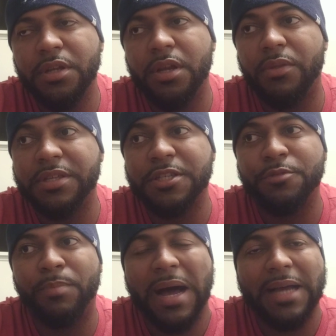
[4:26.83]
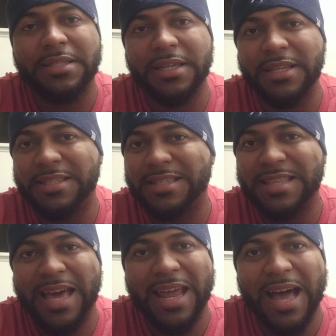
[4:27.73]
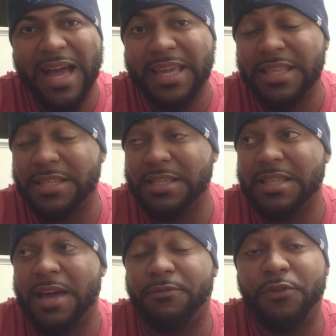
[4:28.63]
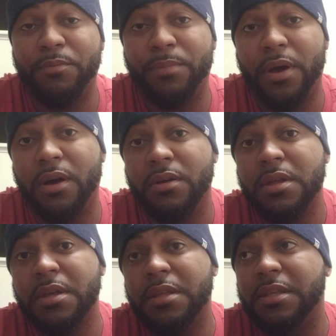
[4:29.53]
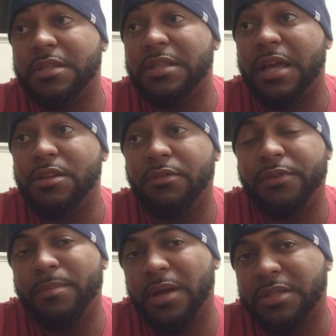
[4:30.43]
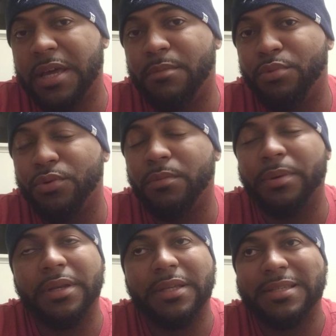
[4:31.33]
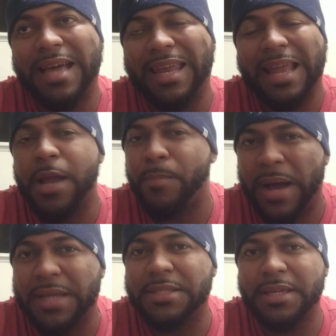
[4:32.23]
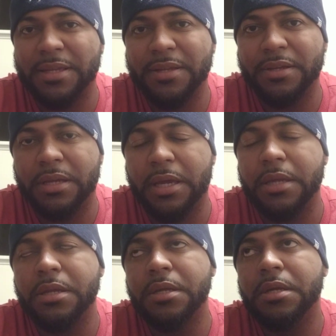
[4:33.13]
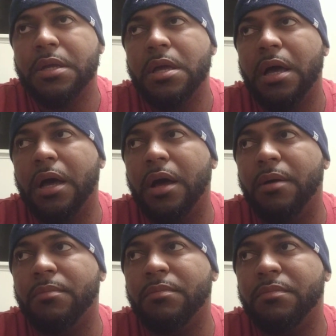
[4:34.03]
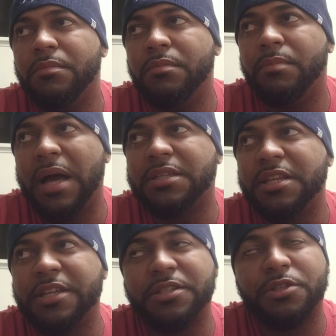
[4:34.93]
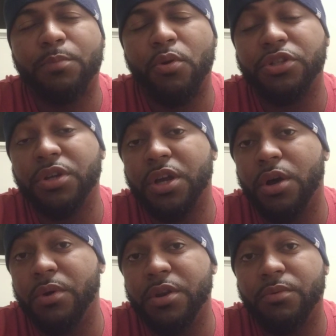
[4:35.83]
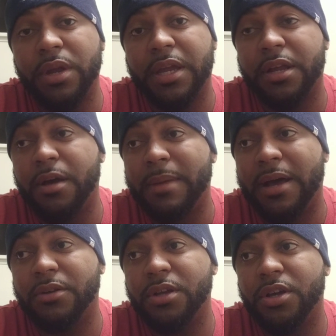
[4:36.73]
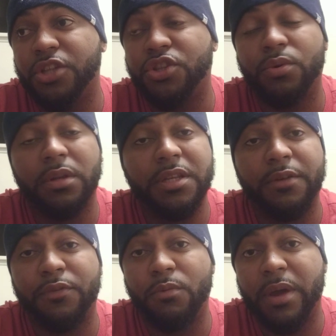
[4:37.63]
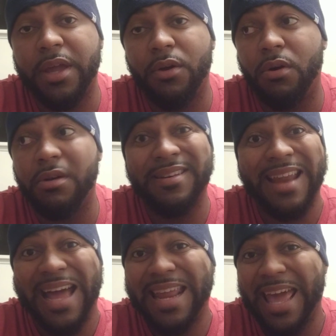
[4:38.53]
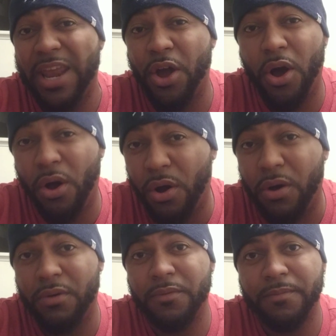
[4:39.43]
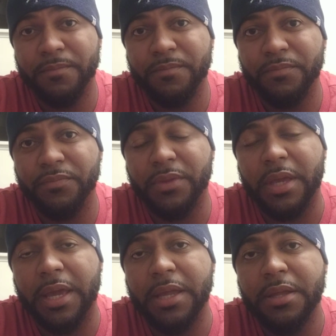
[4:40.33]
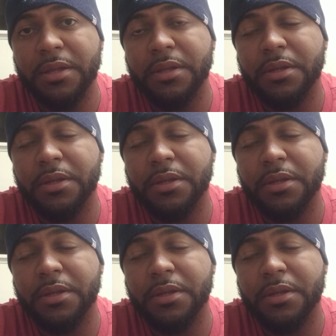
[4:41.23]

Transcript: You know, this is boxing. This is not hockey. This is not football. This is not, you know, football's kind of brutal, but it's not like boxing. Okay. Um, boxing is a sport you can go in the ring and come out a totally different way or not at all. Okay.